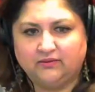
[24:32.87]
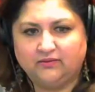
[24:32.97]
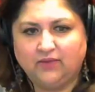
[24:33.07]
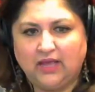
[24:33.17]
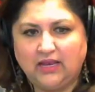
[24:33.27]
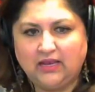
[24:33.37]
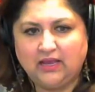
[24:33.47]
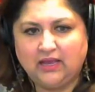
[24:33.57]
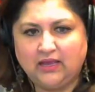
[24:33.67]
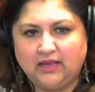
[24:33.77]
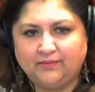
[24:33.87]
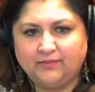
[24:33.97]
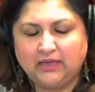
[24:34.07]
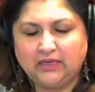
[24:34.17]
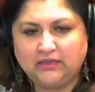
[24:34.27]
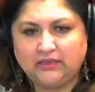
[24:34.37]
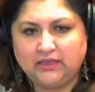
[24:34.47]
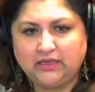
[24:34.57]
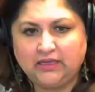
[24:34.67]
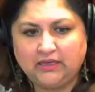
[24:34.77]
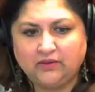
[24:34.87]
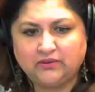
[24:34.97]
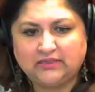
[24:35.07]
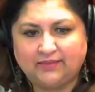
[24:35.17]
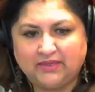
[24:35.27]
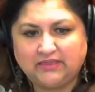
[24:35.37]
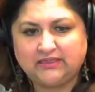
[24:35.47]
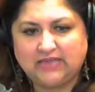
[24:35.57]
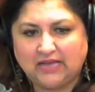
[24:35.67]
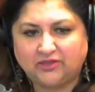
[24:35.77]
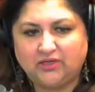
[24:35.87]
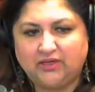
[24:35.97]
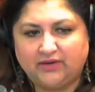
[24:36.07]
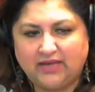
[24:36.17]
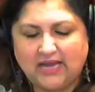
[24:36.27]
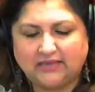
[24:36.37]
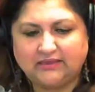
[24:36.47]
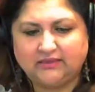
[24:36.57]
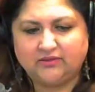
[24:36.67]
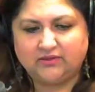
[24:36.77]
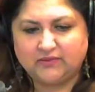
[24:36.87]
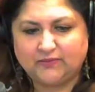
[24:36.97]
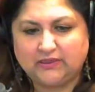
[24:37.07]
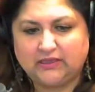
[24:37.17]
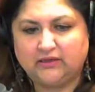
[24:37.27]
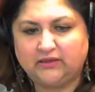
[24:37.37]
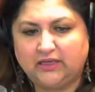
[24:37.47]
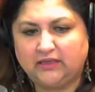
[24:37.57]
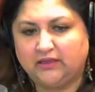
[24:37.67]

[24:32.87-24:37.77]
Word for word: Well, um, eh, the EU summit is actually reacting to this particular thing.